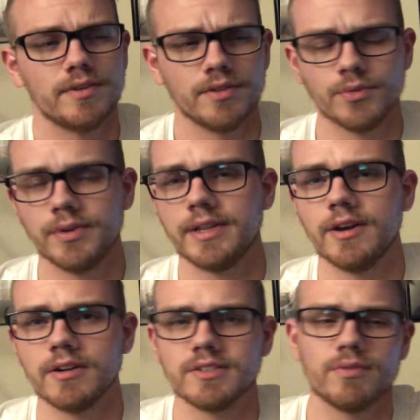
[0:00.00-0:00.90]
to the
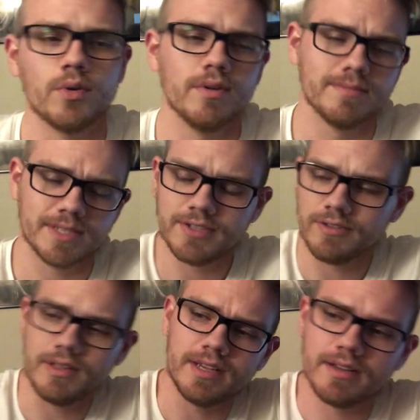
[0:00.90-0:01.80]
3D Arts forum, send
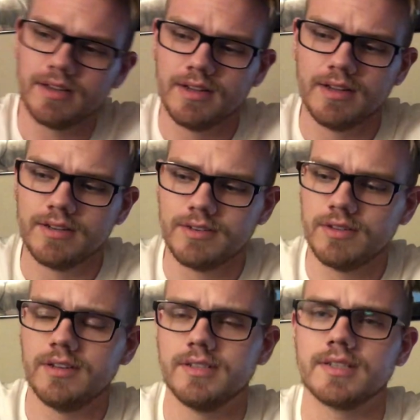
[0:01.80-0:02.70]
your link to
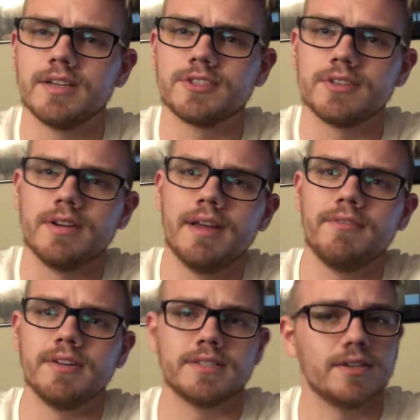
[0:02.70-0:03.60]
the discussion on
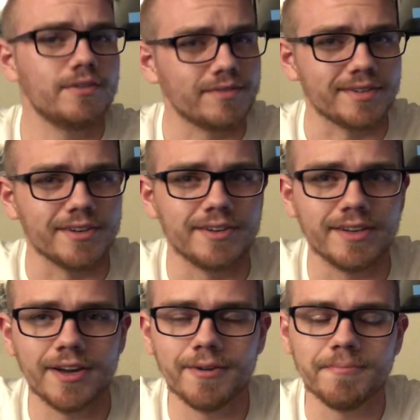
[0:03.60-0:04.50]
FSO, and there you
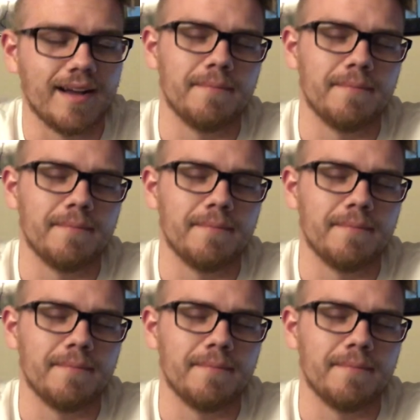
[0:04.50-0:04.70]
go.